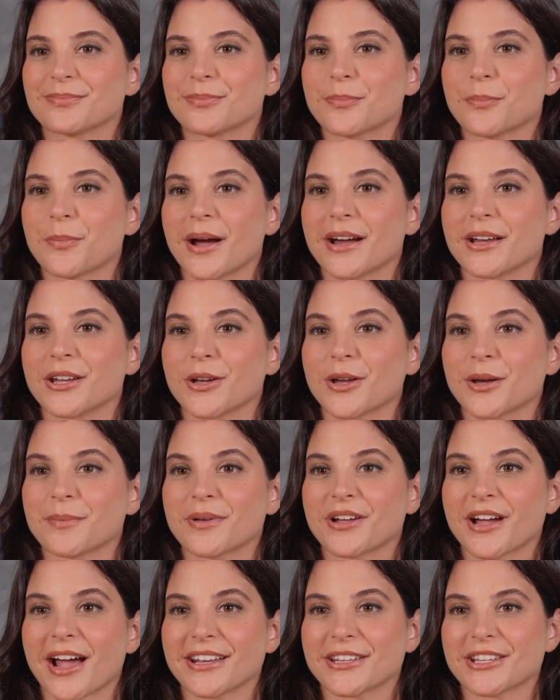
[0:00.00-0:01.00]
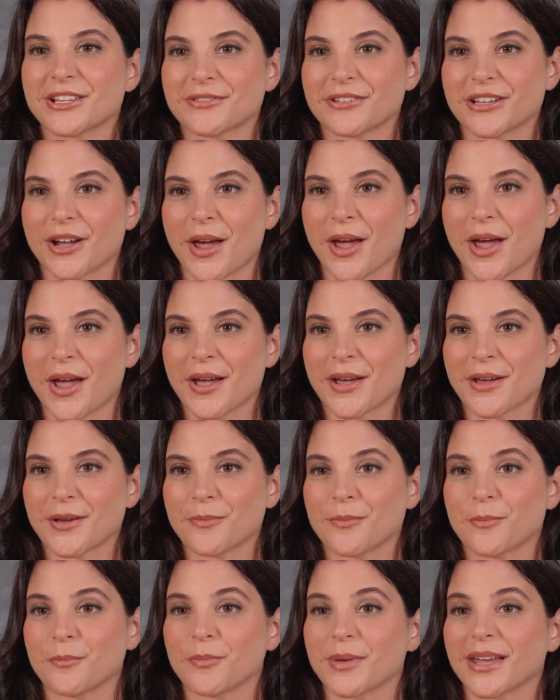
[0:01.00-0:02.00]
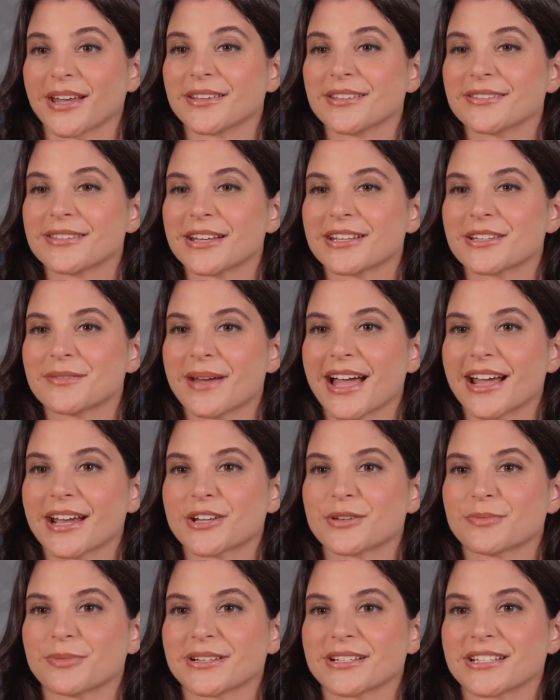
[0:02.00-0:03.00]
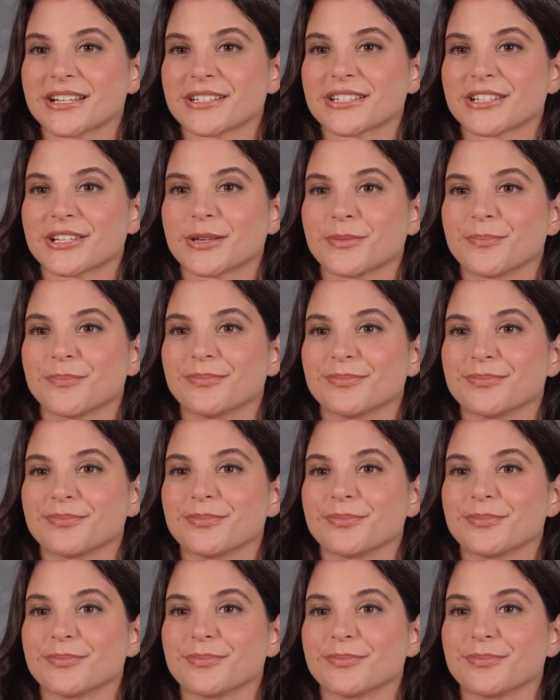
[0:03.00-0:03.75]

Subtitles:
what your objectives are with this management system,